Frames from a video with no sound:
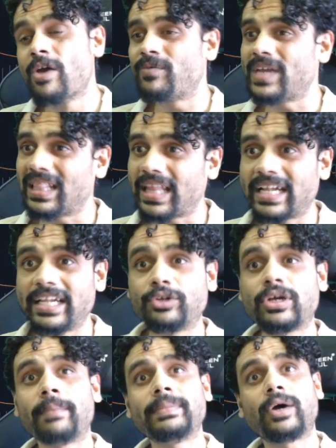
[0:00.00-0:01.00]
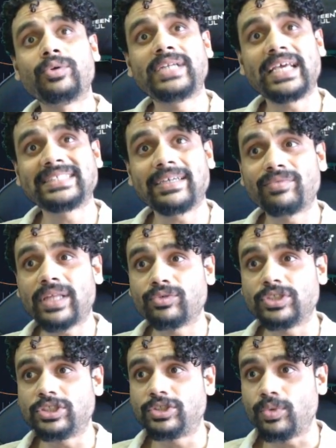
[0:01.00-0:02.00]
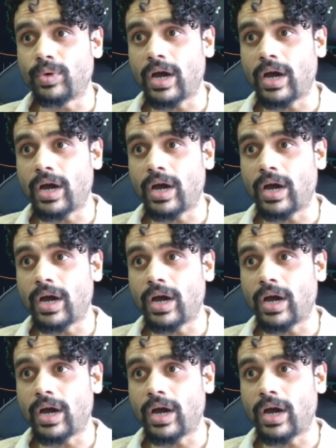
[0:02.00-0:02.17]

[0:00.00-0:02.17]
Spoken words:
we are likely to come down, test 7,200.